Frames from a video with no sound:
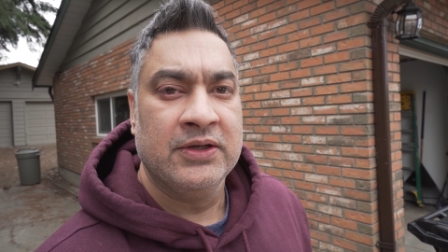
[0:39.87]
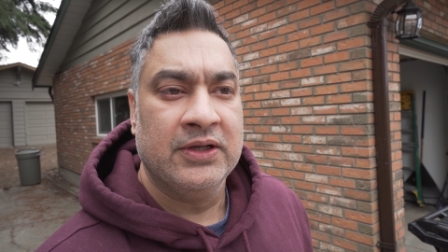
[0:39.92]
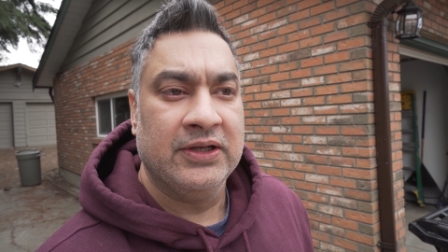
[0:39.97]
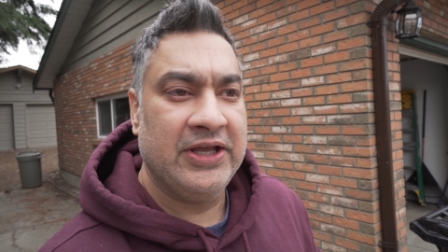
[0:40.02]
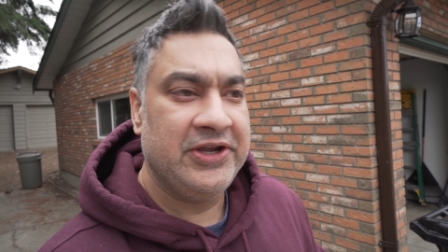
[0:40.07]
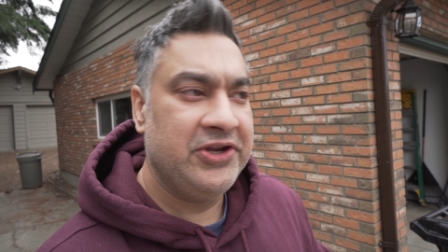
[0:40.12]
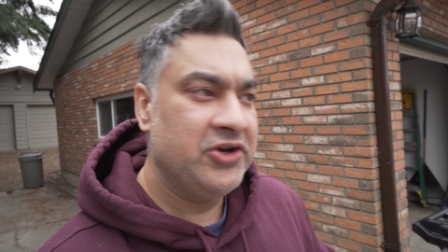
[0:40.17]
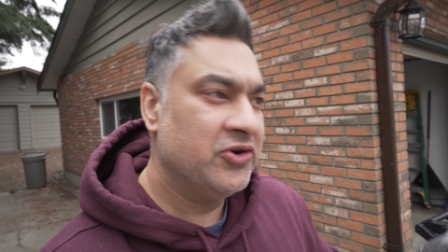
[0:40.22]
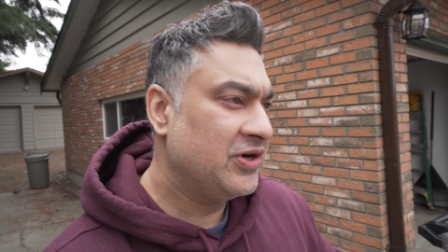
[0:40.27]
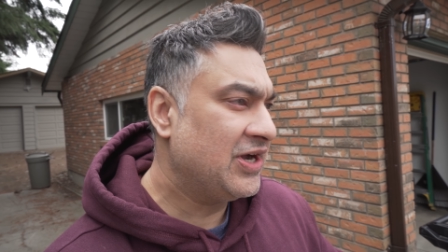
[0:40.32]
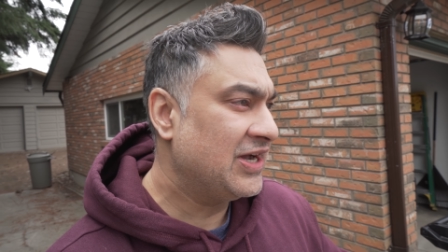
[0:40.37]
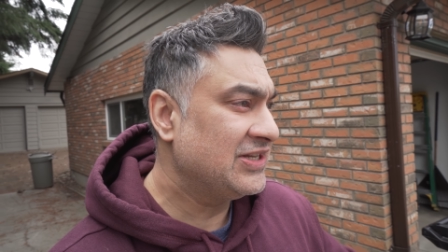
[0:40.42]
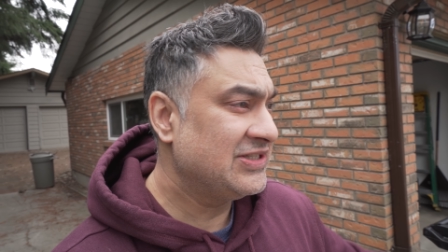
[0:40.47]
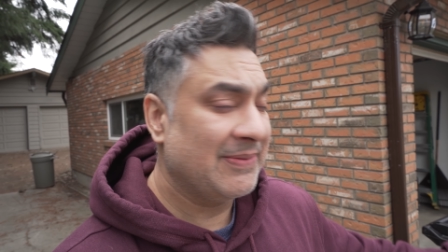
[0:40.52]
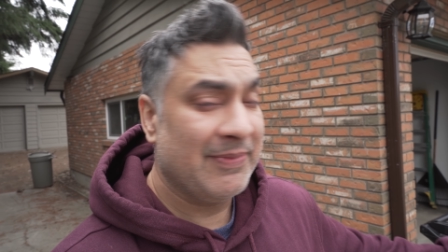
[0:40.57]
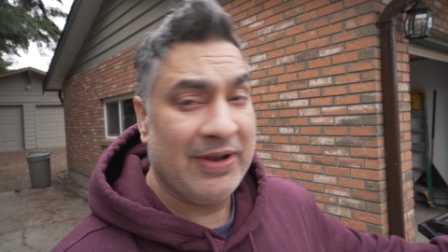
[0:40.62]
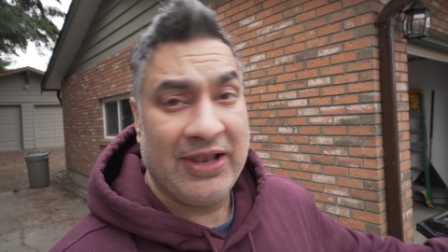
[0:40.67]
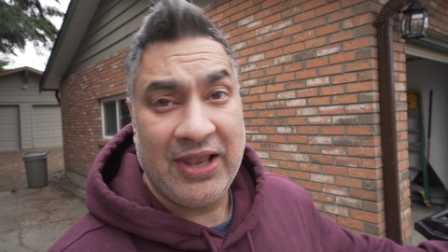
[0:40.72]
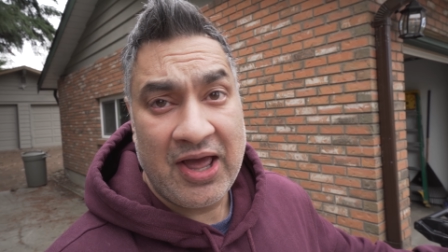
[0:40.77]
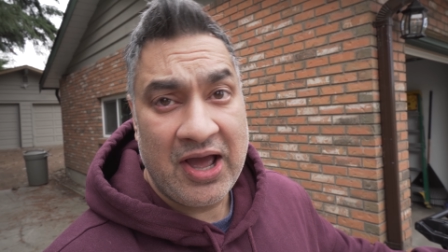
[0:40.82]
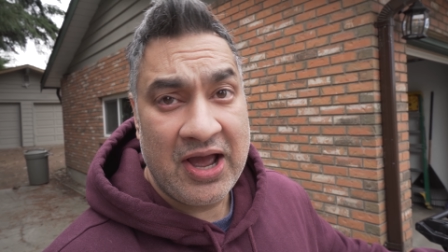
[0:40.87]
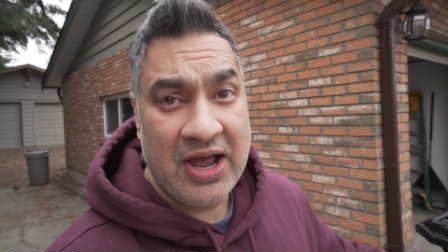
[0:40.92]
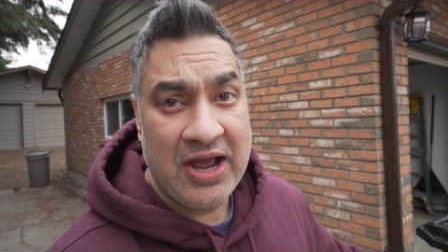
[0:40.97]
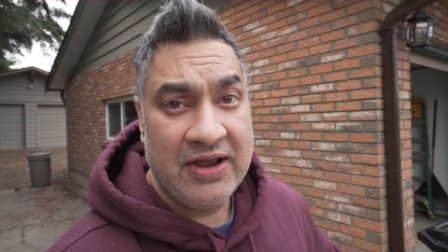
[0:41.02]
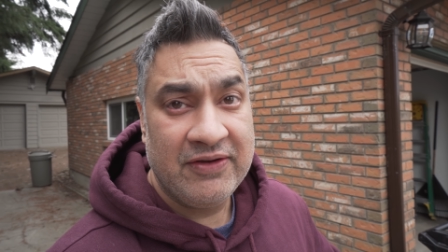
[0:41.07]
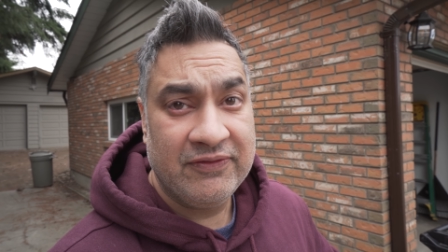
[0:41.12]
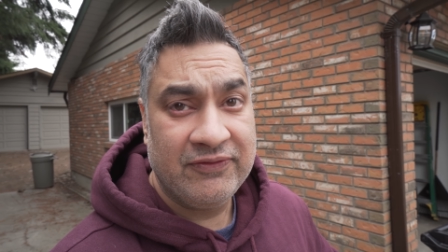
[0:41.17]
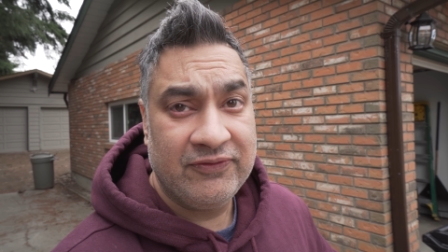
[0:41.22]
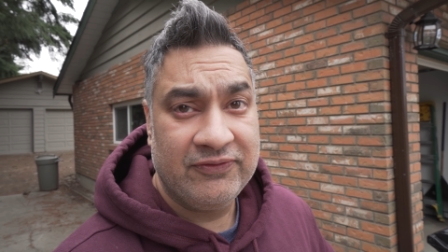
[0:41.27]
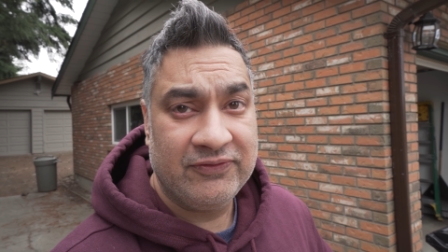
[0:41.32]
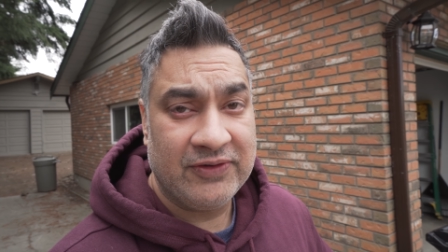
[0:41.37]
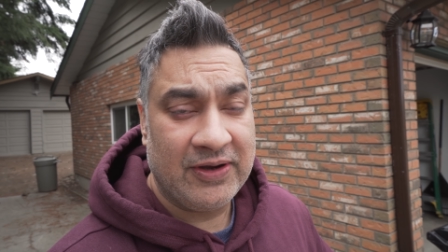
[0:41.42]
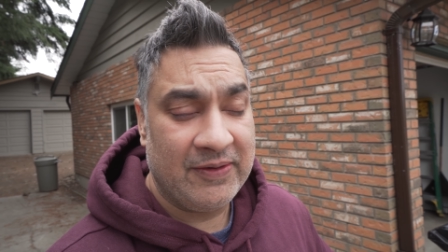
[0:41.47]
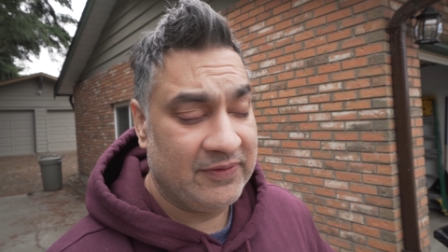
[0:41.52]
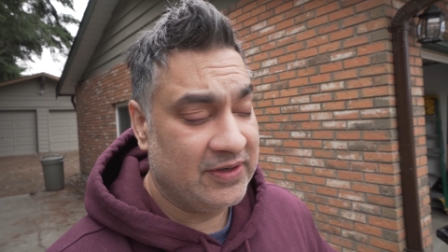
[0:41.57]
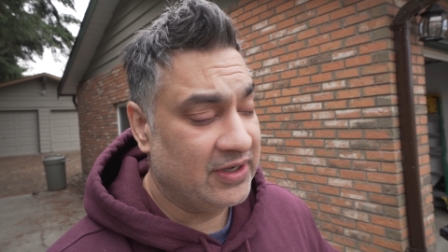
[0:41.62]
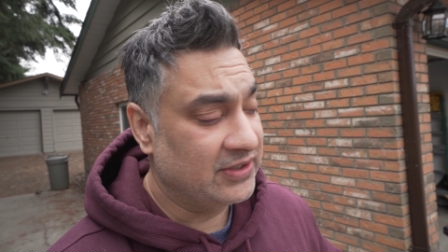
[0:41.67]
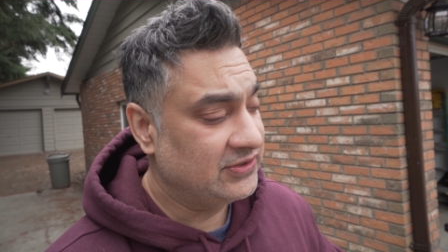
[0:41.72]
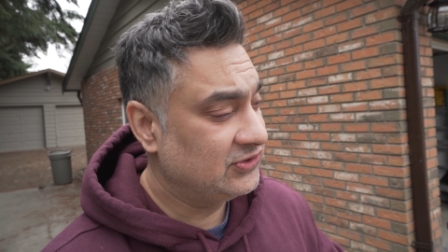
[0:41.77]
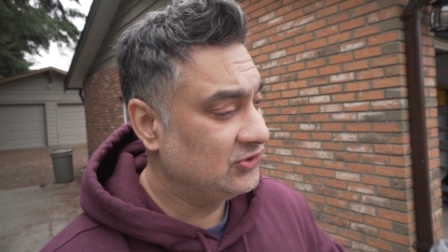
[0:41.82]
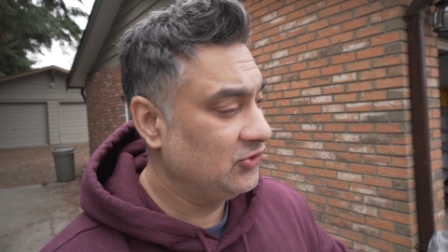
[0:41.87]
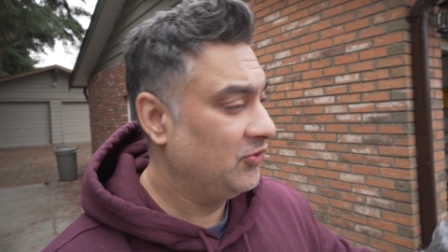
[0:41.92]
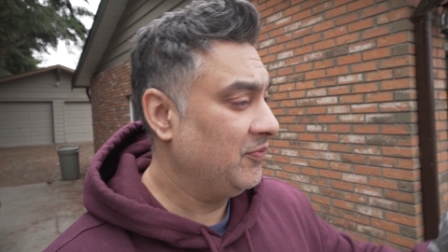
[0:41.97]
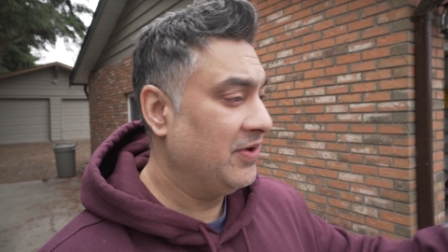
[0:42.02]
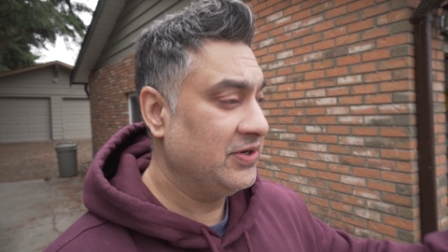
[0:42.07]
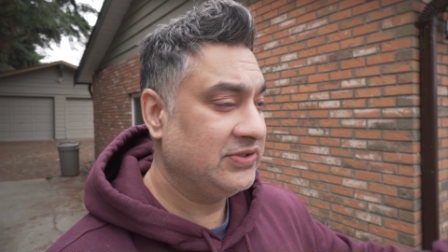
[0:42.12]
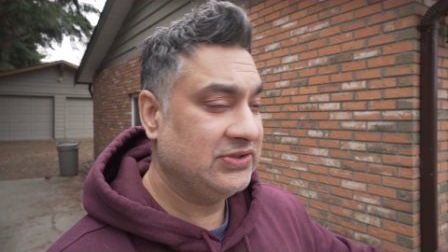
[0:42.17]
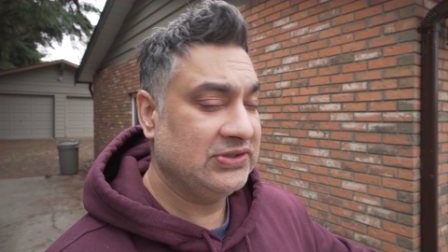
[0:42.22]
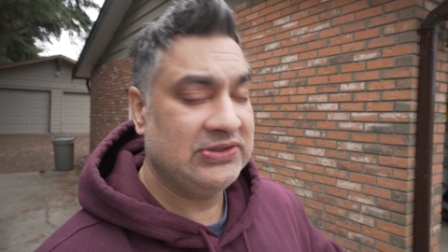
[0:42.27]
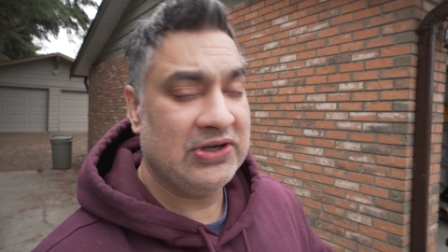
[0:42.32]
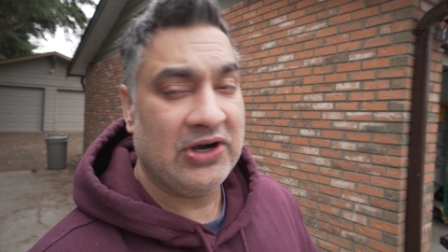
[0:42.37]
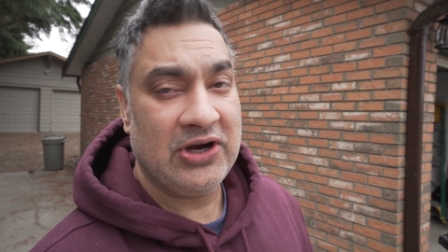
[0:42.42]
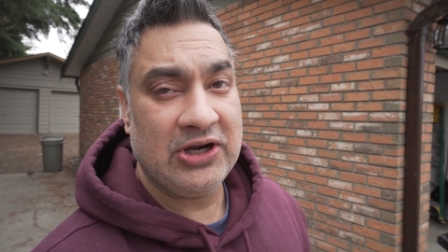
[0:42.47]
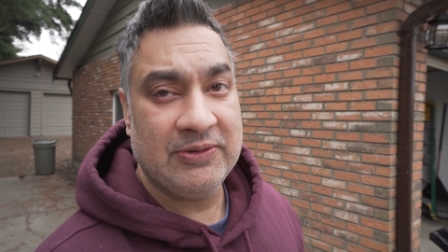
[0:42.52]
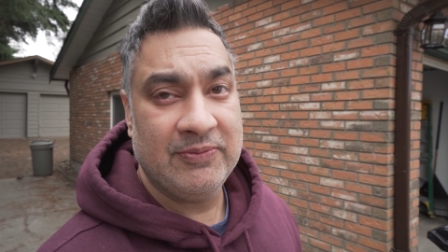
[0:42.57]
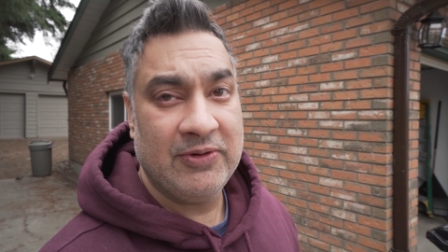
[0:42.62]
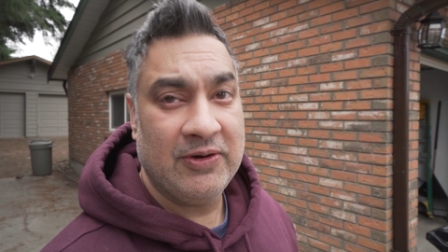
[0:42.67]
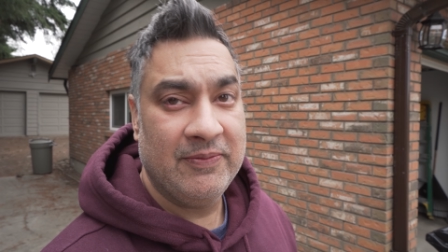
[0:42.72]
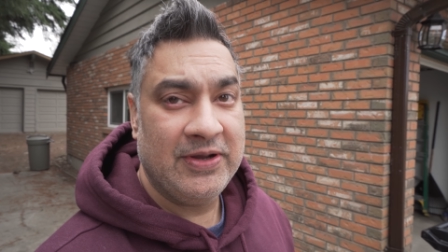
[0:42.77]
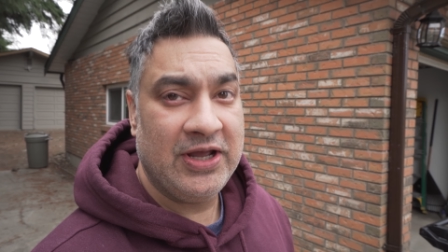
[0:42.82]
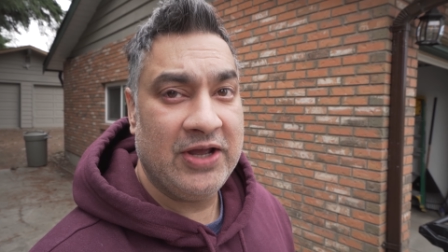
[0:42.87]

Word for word: let you know guys I'm alive. I've got so much to talk about,